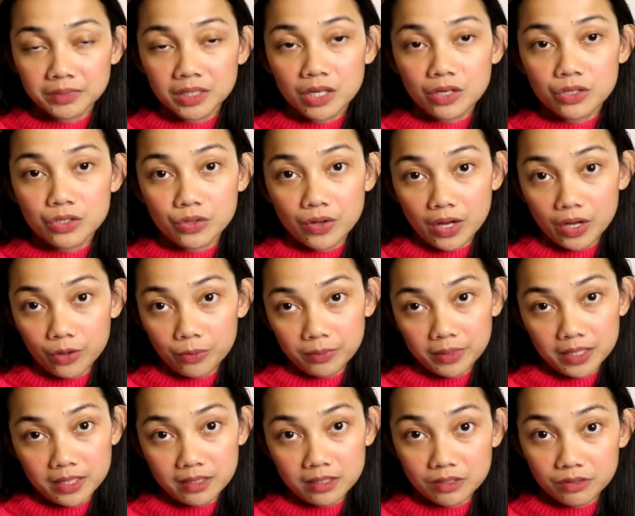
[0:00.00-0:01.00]
So I hope
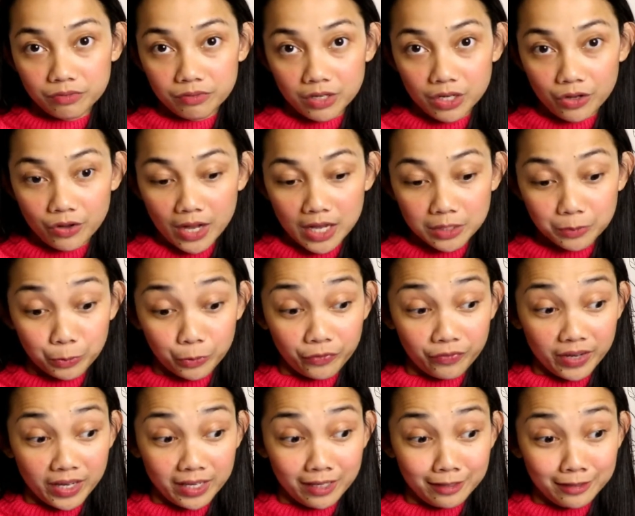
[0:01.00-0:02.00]
that this video has
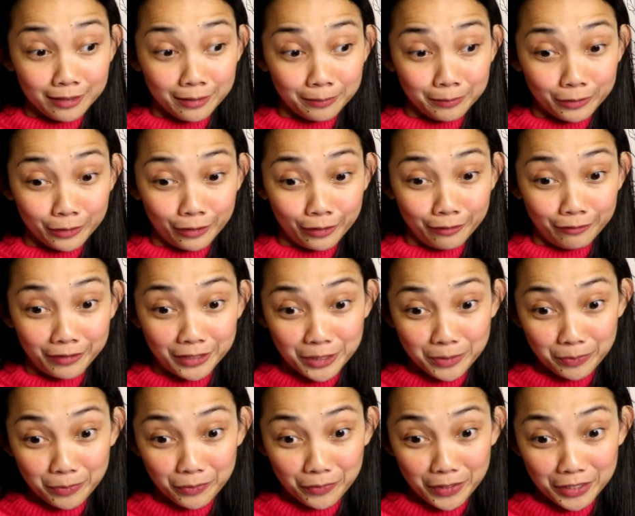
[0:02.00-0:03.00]
provided some sort of
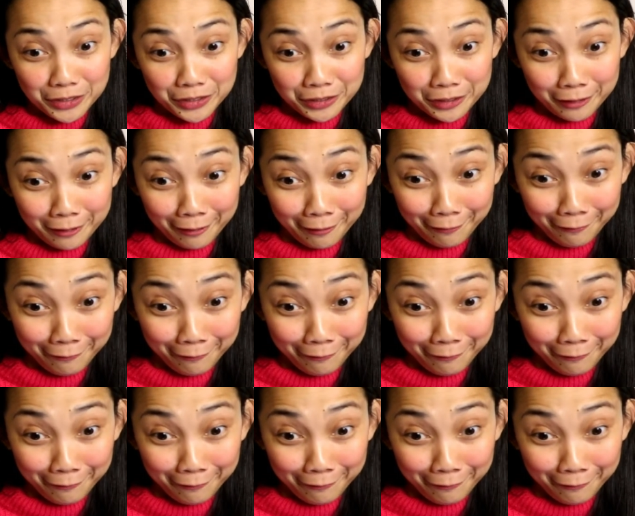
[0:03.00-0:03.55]
inspiration.